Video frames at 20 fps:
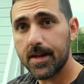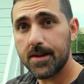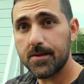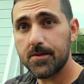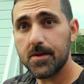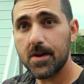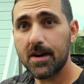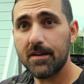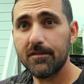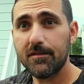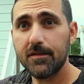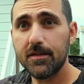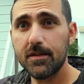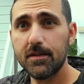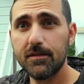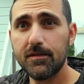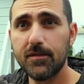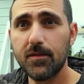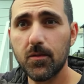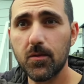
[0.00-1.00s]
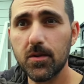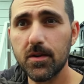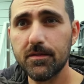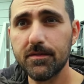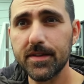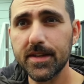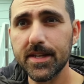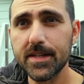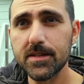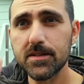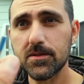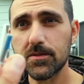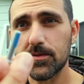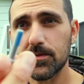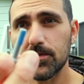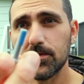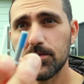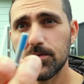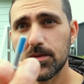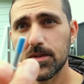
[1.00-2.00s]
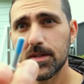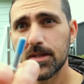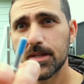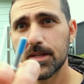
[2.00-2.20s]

then you have 4 of these screws.